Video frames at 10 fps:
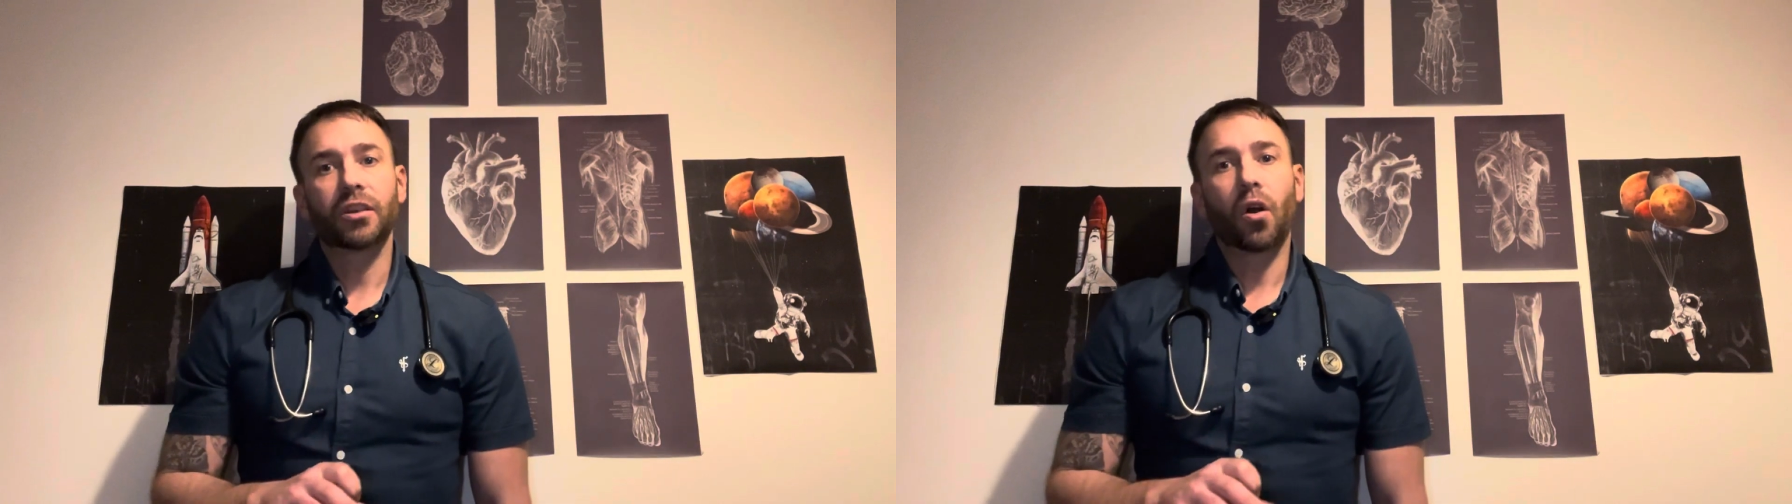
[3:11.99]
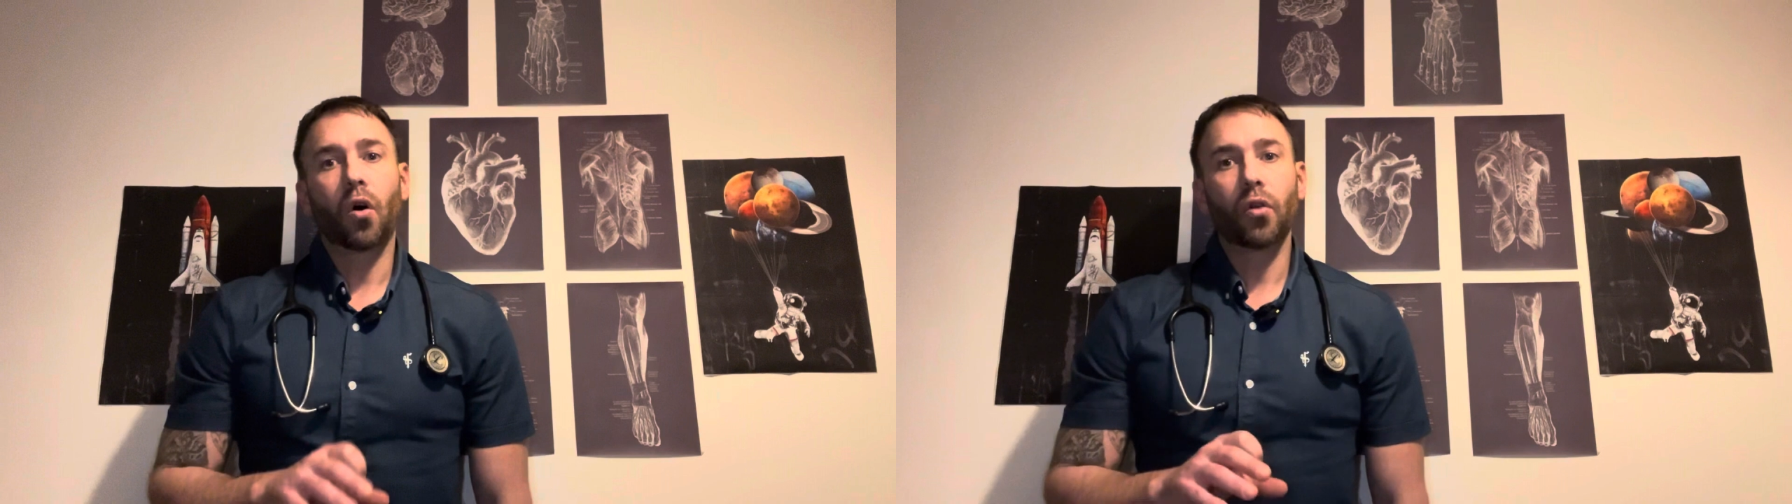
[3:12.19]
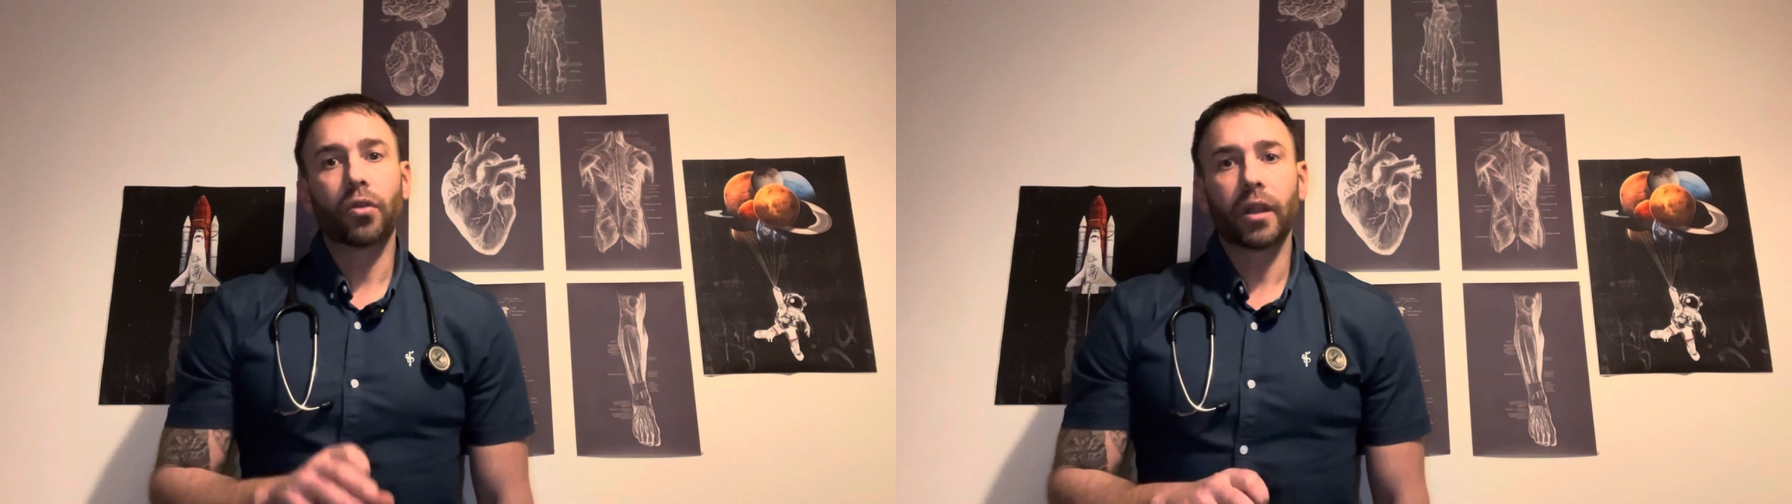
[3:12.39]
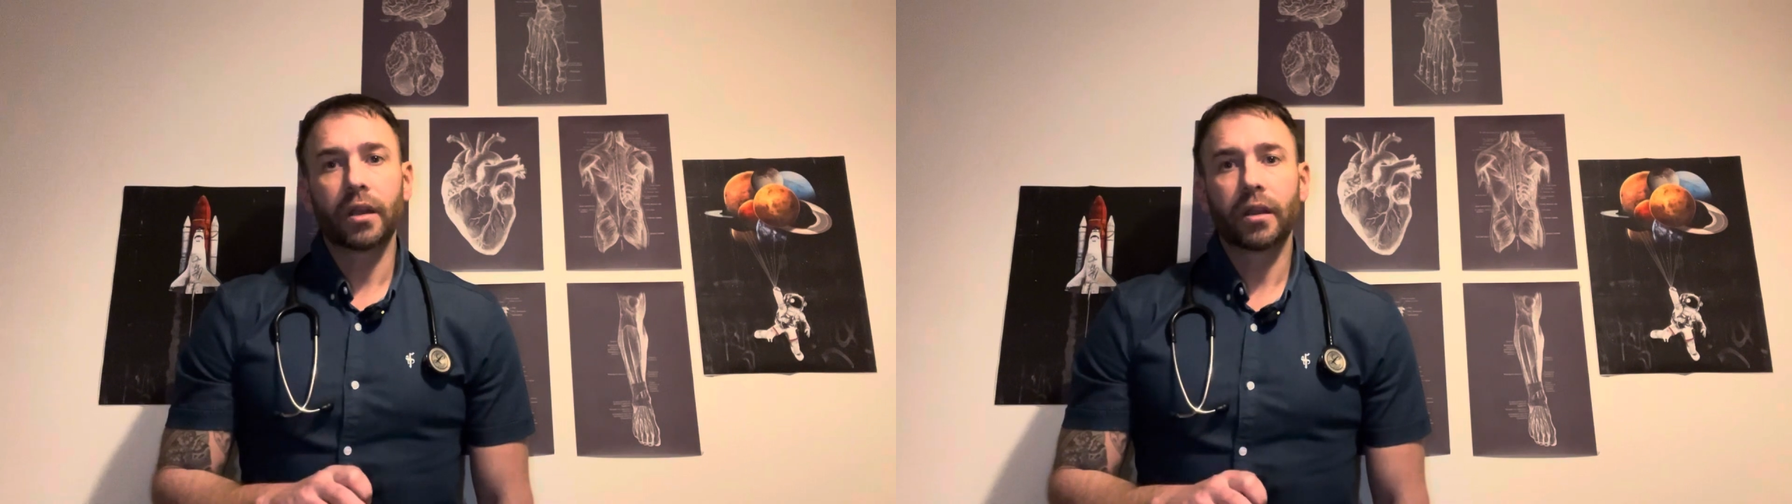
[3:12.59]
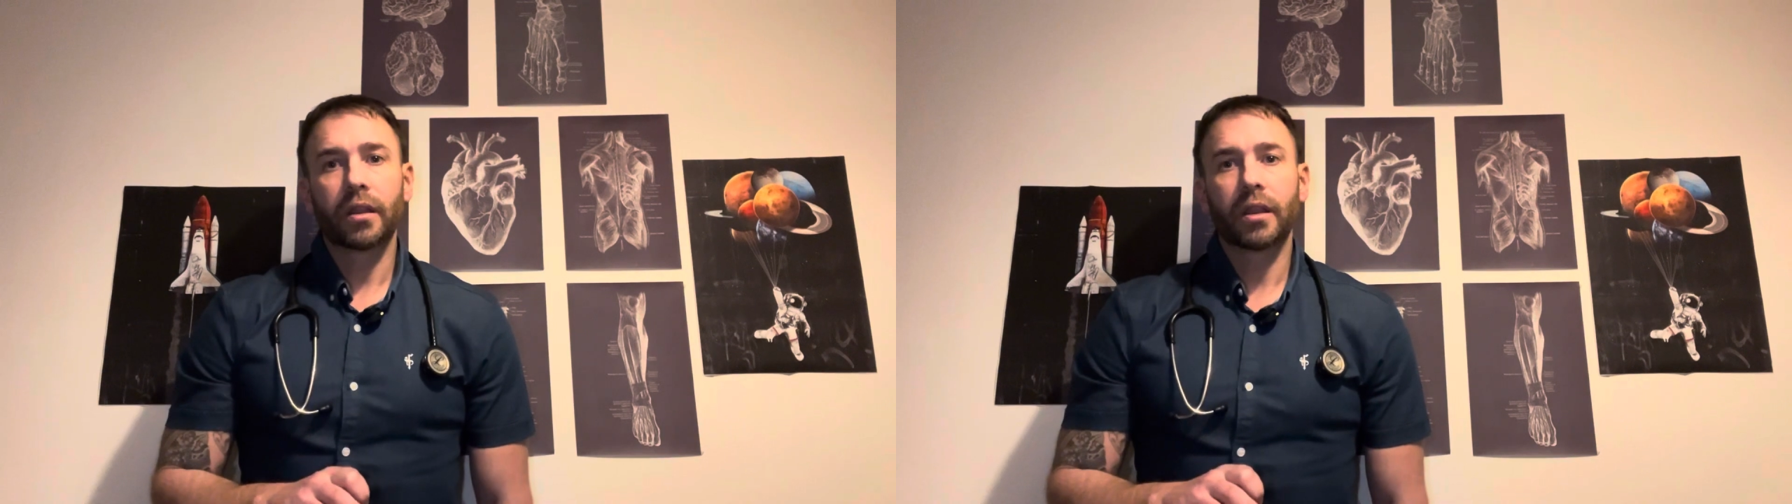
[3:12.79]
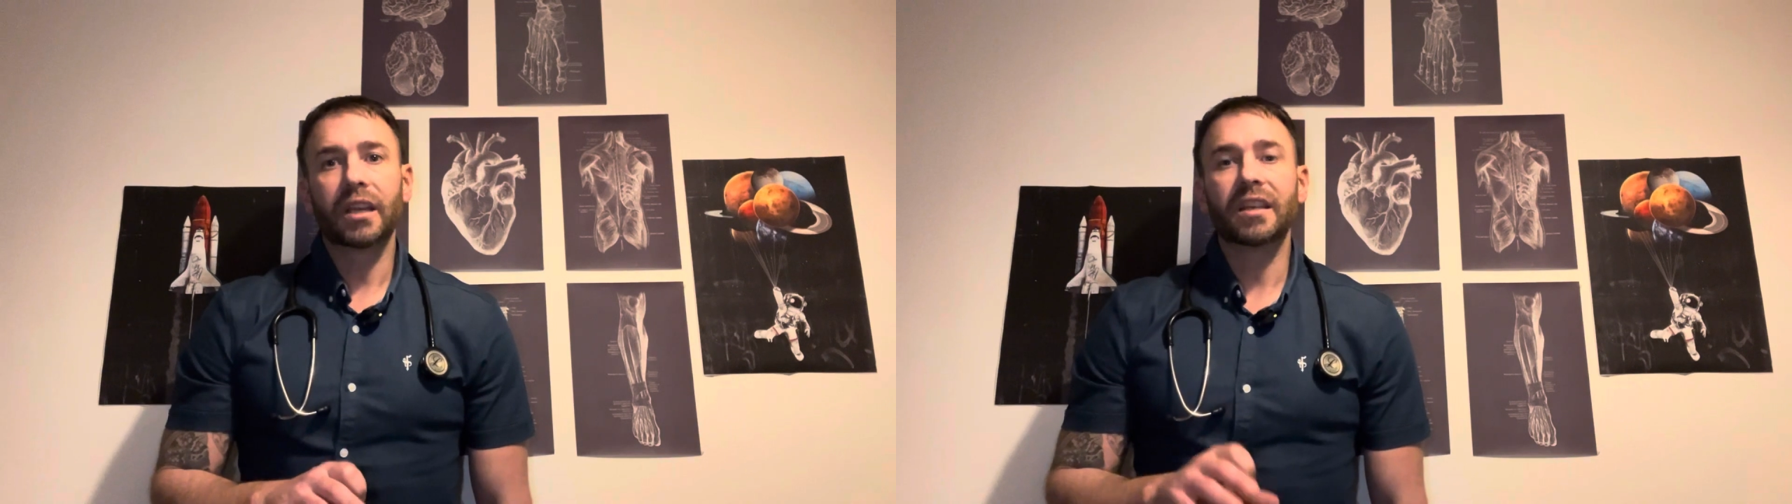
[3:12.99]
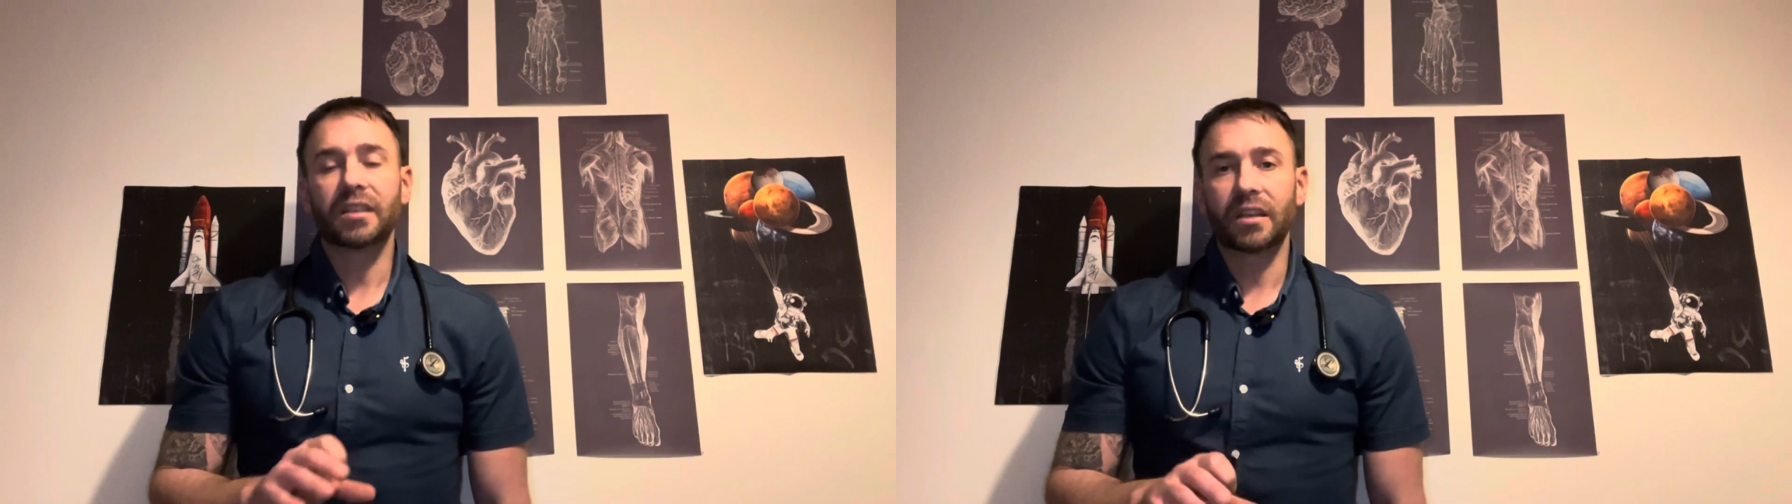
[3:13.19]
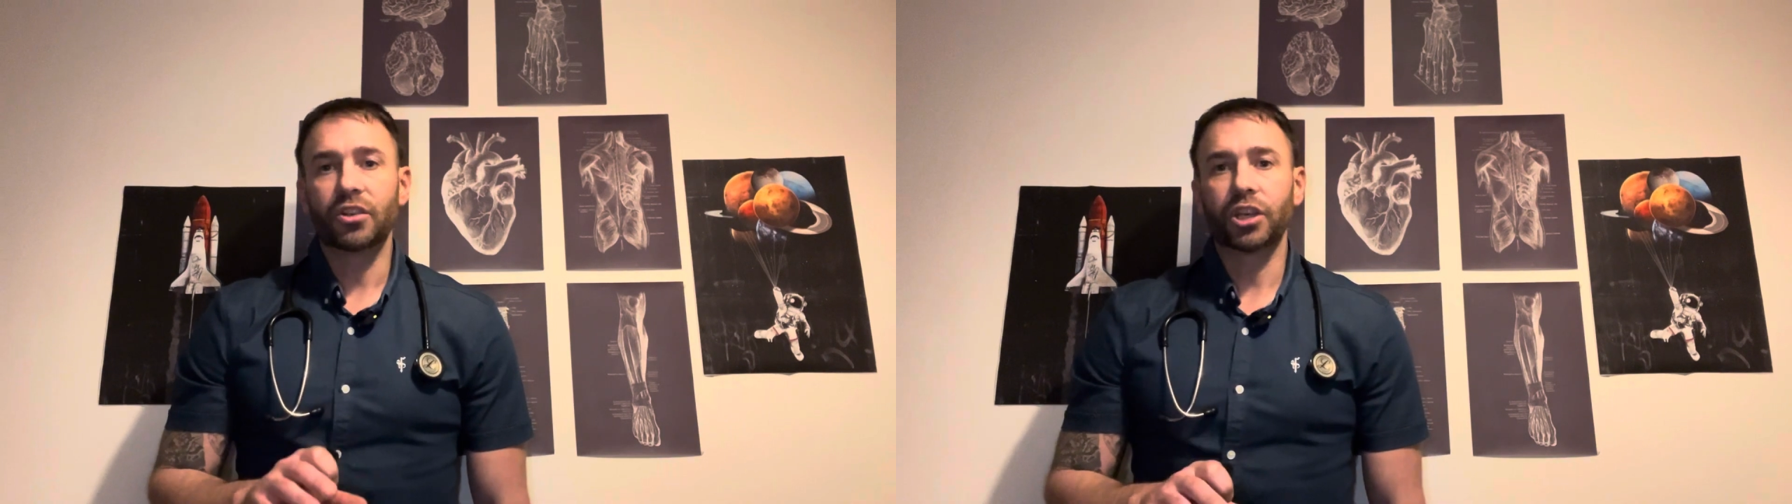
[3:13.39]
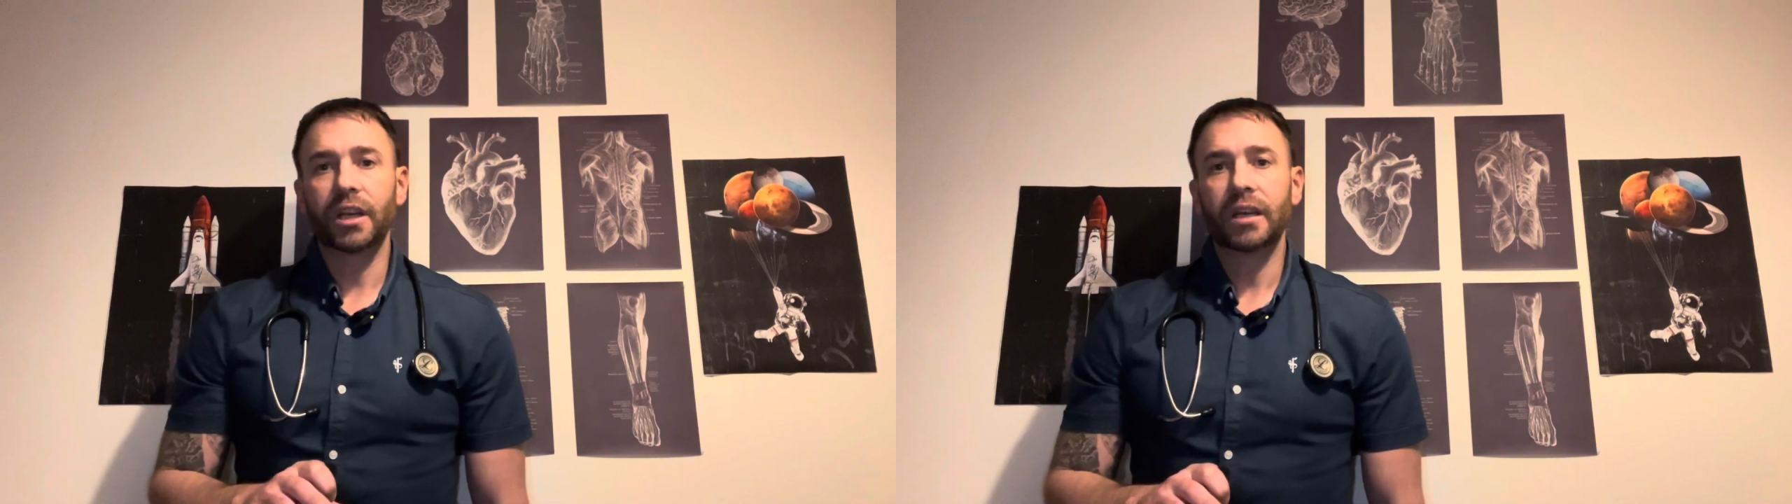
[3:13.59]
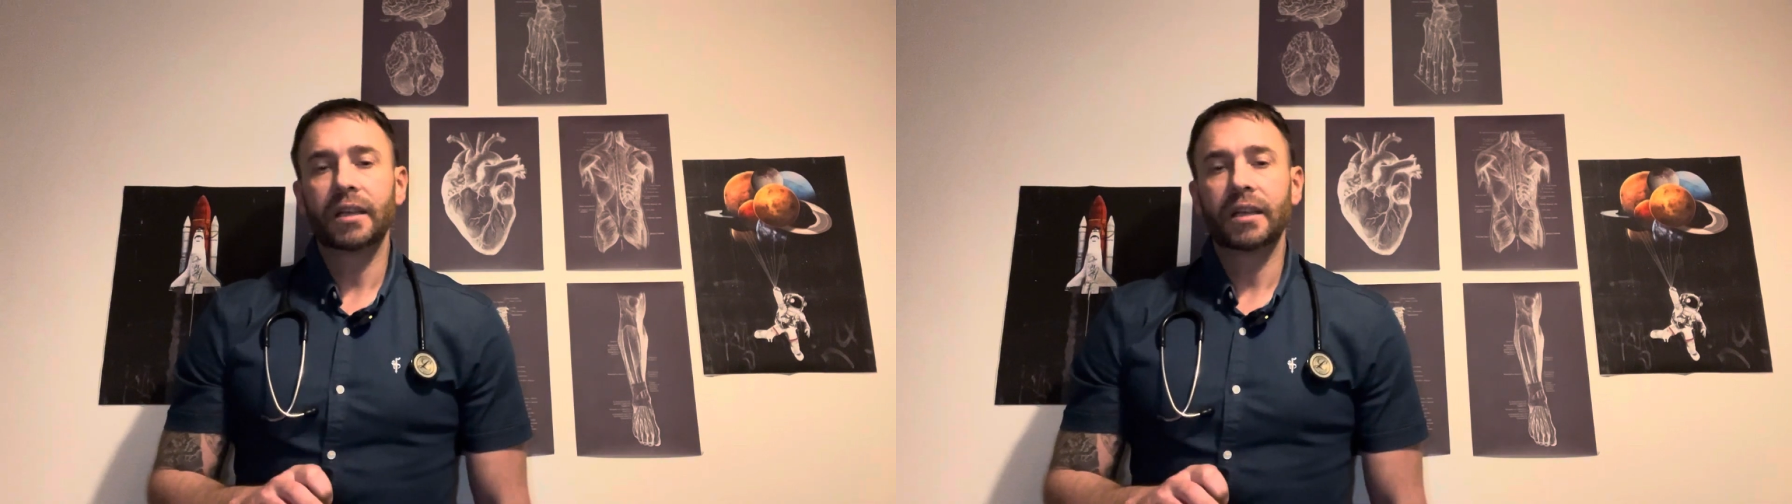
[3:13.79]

on the ECG,